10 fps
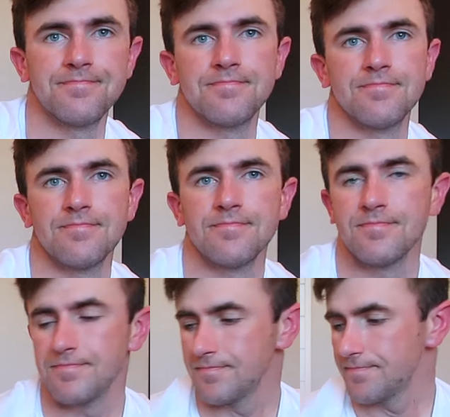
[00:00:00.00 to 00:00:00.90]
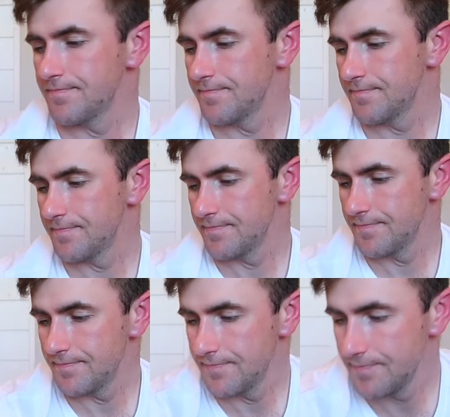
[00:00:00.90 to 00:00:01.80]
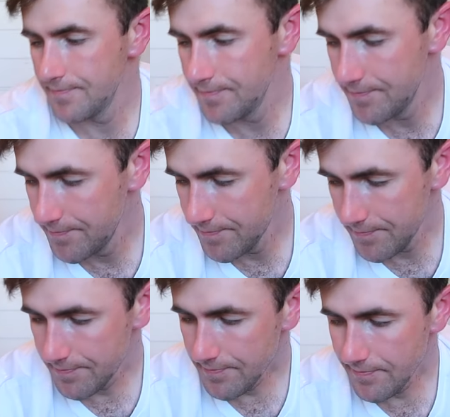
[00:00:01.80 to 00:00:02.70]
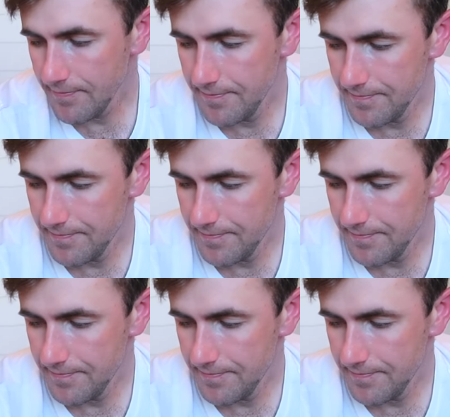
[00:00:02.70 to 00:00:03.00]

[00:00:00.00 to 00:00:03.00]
(not speaking)